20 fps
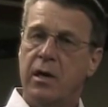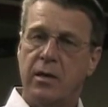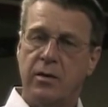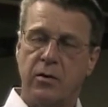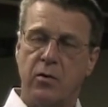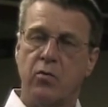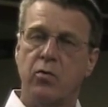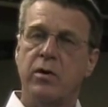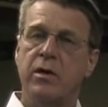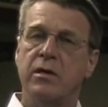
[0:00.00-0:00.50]

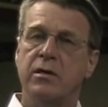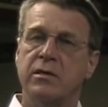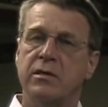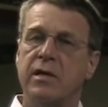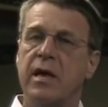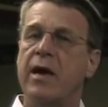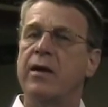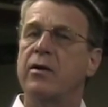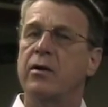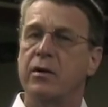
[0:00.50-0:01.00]
and the
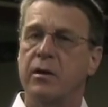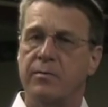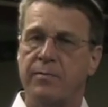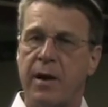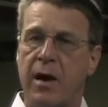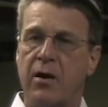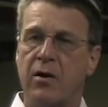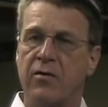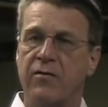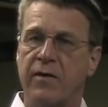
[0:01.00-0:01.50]
rheostat on the
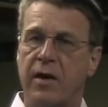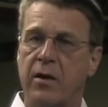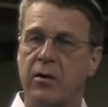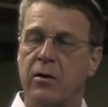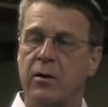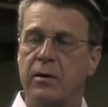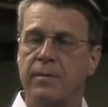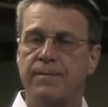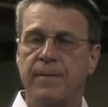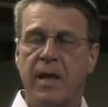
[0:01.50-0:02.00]
power
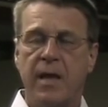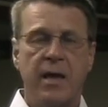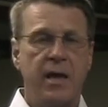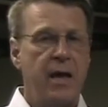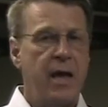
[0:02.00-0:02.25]
vent,